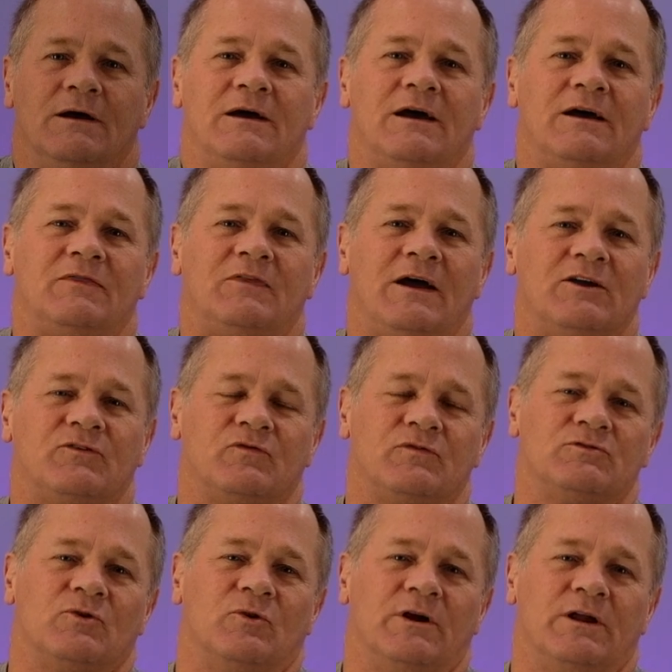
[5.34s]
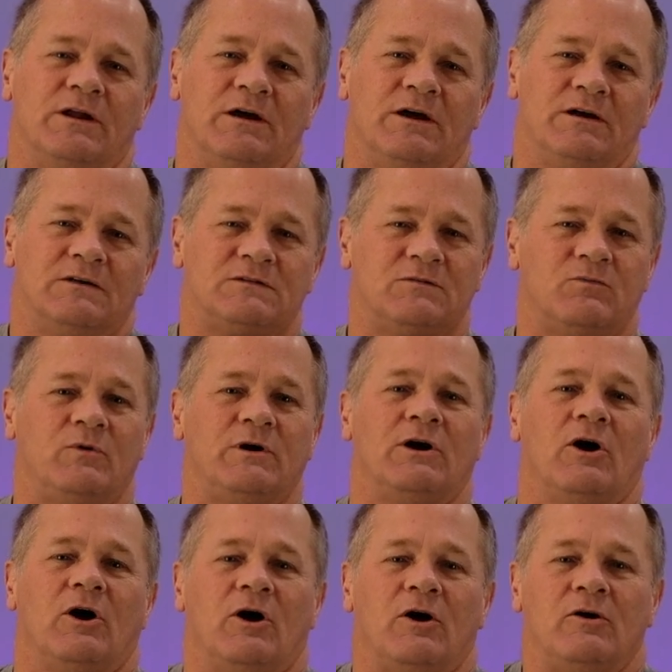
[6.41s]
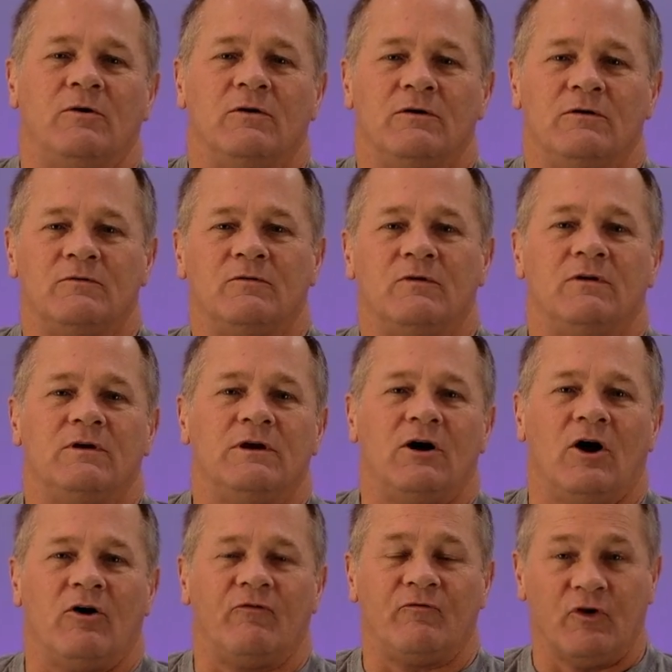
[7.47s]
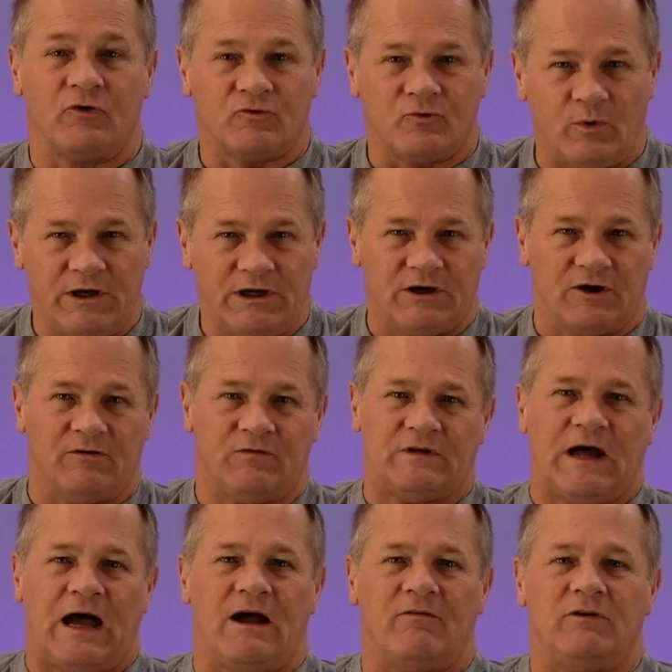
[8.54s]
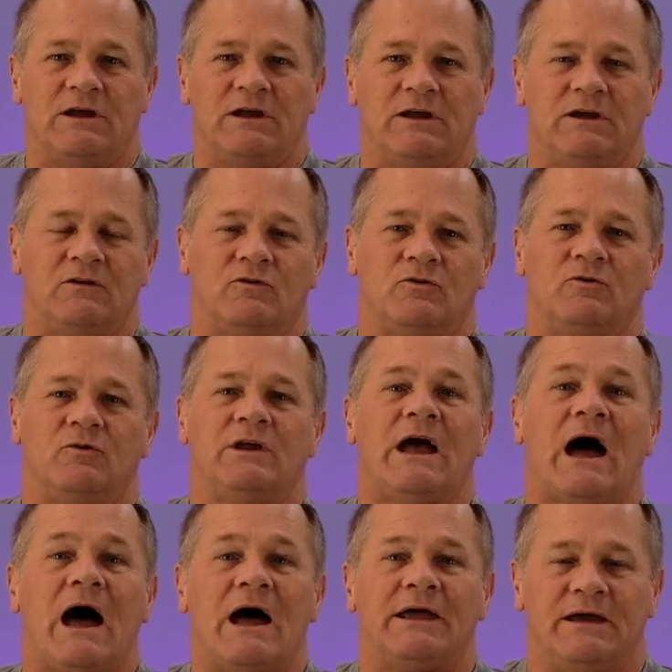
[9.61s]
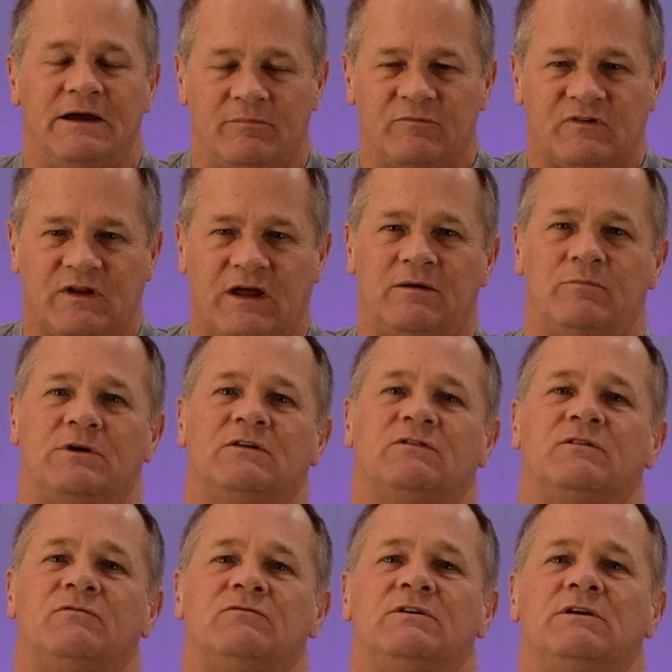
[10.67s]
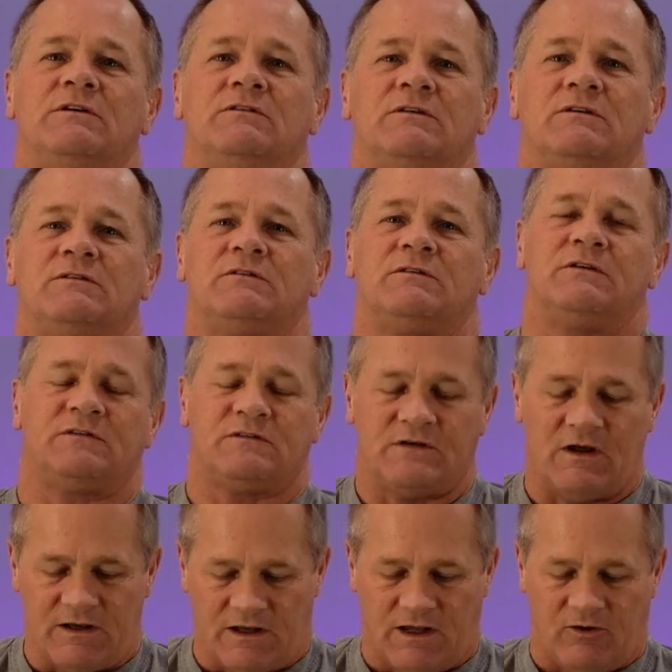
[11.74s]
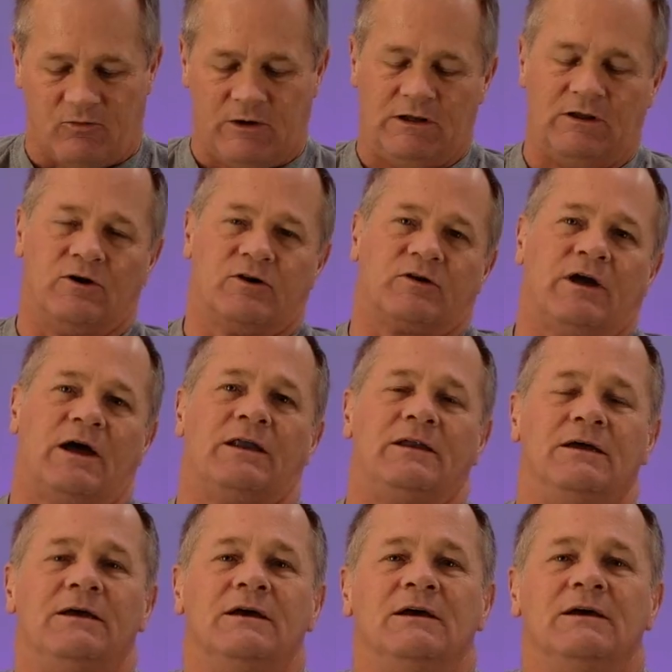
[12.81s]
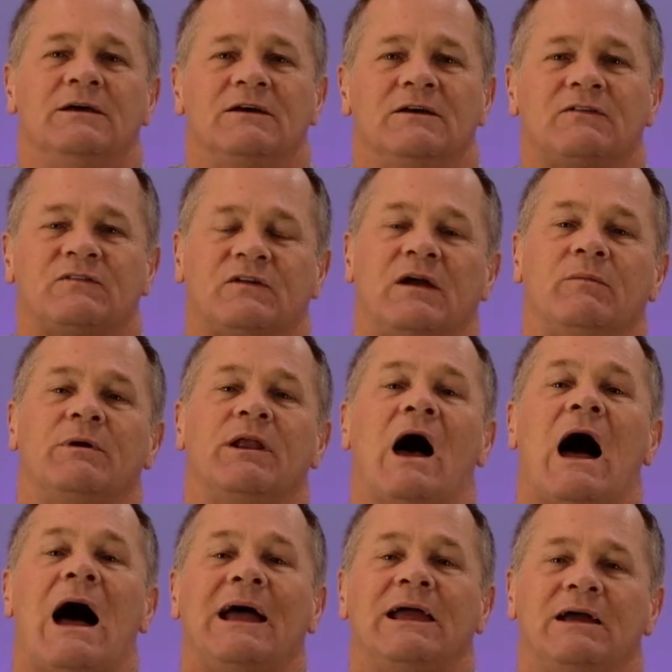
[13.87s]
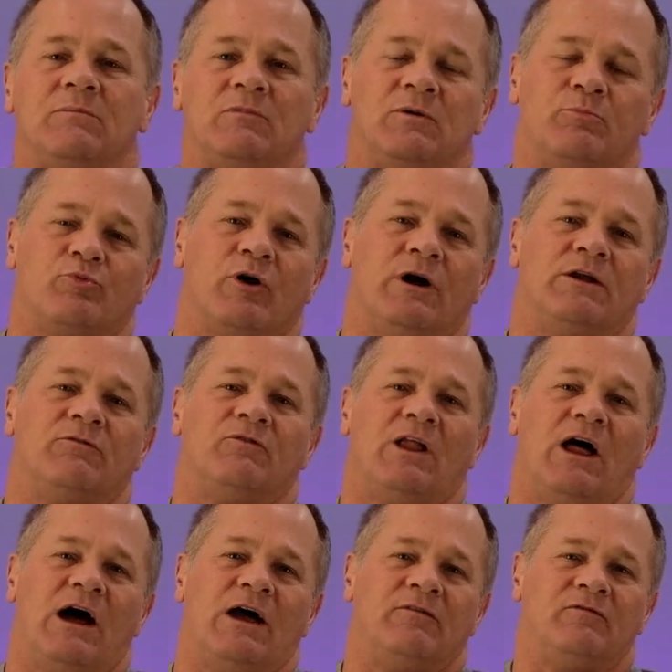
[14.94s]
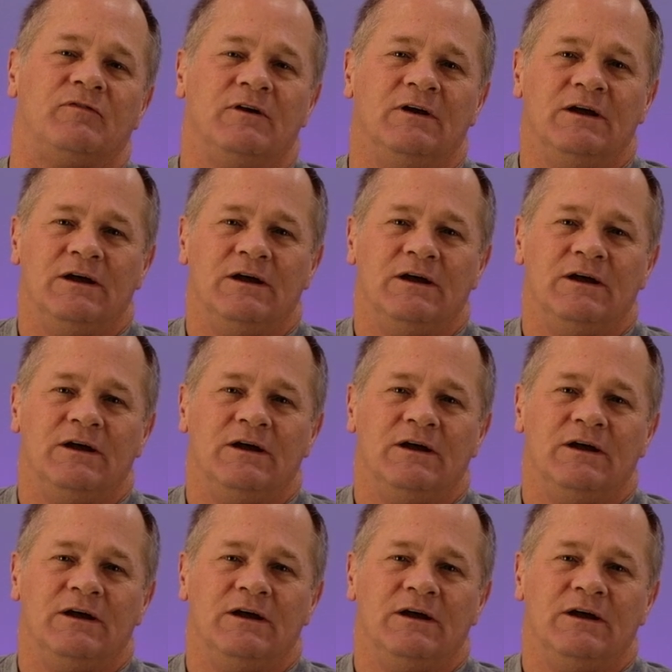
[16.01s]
Hey, thanks for joining us. We are in our first week of diving into the I am statements of Jesus. This Sunday we looked at his statement, I am the bread of life.